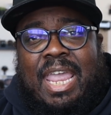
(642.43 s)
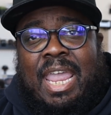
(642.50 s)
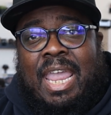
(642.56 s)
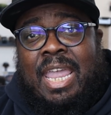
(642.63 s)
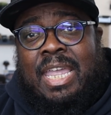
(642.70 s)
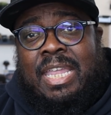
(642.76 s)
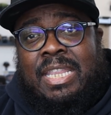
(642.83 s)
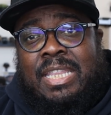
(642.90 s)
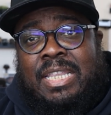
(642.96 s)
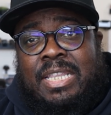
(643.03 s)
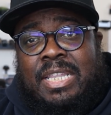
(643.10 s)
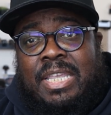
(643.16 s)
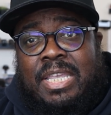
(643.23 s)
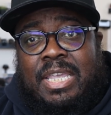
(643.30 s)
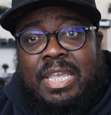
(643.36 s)
And
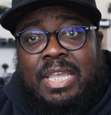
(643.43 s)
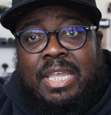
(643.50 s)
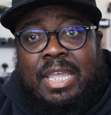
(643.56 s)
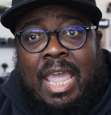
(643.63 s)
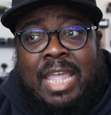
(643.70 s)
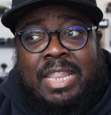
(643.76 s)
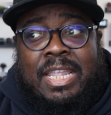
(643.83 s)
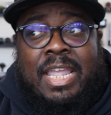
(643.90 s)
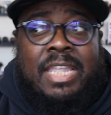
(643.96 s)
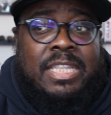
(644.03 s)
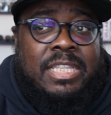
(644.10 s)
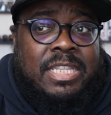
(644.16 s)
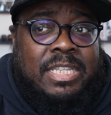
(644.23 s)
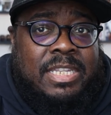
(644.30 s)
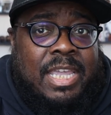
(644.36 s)
at the end
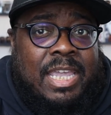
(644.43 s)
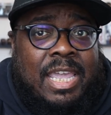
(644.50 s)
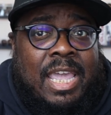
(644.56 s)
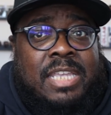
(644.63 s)
of the day,